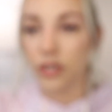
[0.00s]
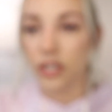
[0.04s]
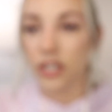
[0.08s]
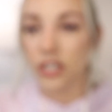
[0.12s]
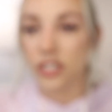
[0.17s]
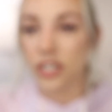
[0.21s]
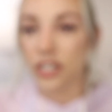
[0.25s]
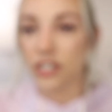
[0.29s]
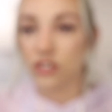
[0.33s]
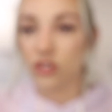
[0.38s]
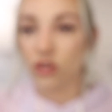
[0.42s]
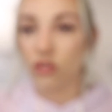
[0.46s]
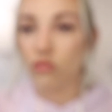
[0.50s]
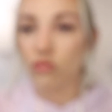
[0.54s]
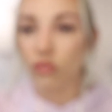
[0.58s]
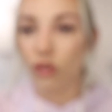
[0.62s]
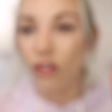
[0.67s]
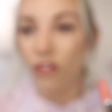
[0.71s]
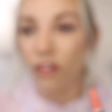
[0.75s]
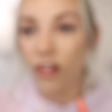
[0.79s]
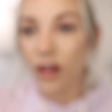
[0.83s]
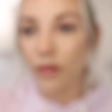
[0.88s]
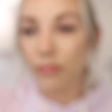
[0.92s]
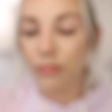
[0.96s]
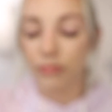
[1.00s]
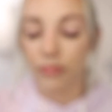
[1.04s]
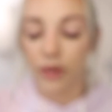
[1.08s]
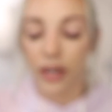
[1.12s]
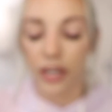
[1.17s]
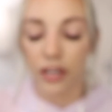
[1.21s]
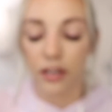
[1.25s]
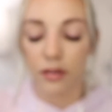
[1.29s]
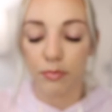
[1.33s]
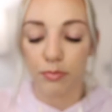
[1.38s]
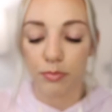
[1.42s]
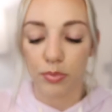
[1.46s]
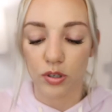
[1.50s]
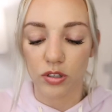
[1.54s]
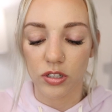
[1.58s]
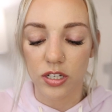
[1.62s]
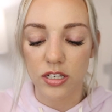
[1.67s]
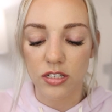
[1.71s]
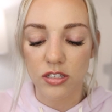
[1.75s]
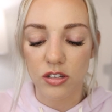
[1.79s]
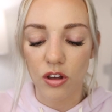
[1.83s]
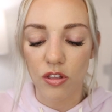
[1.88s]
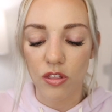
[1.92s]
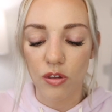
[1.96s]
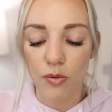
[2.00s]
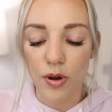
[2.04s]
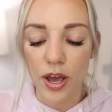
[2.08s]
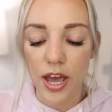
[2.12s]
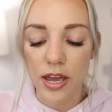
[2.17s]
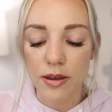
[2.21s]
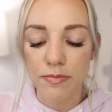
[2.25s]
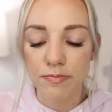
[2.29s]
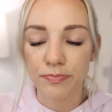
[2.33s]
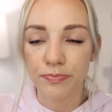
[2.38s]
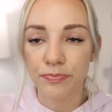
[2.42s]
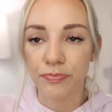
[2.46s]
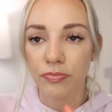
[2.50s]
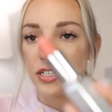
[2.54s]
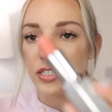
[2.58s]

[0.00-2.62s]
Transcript: because I don't roll up my bullets all the way.